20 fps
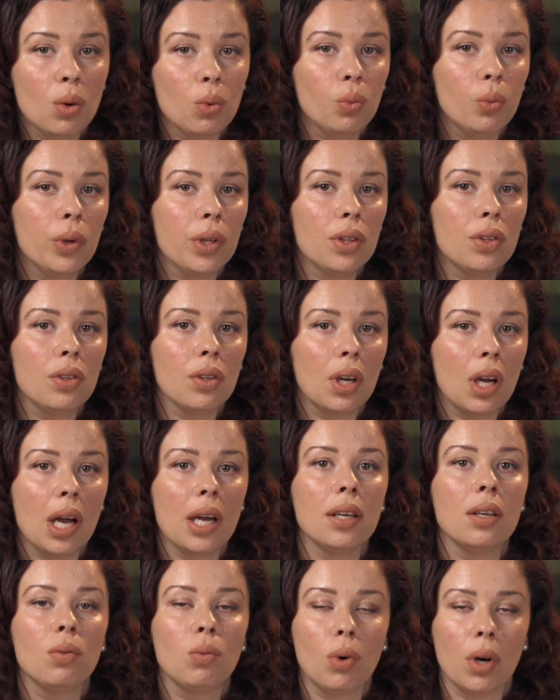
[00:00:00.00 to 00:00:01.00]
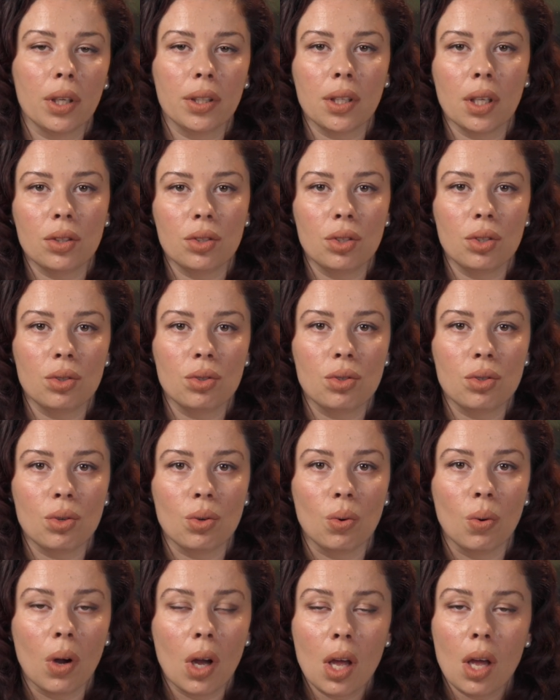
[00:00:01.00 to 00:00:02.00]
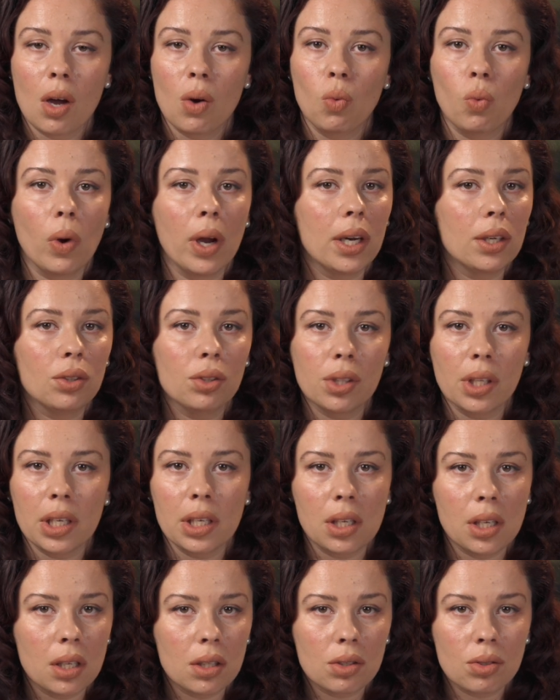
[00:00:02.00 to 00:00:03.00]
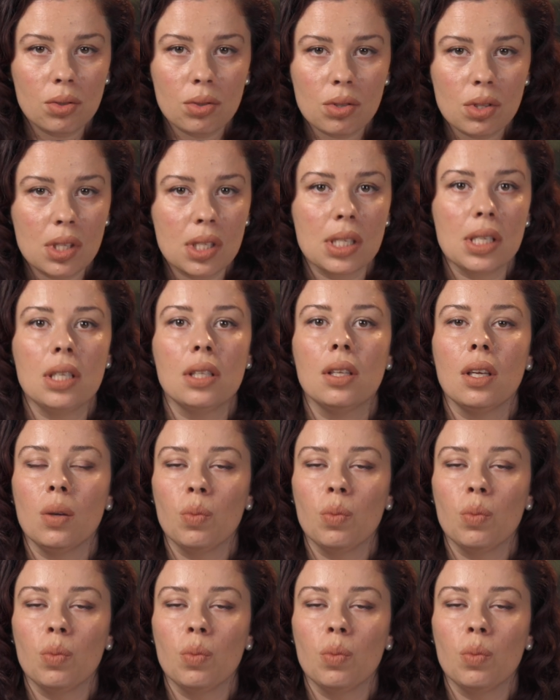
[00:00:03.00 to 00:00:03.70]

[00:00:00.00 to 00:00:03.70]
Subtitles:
with the kind of work that you do? Where do they need to see the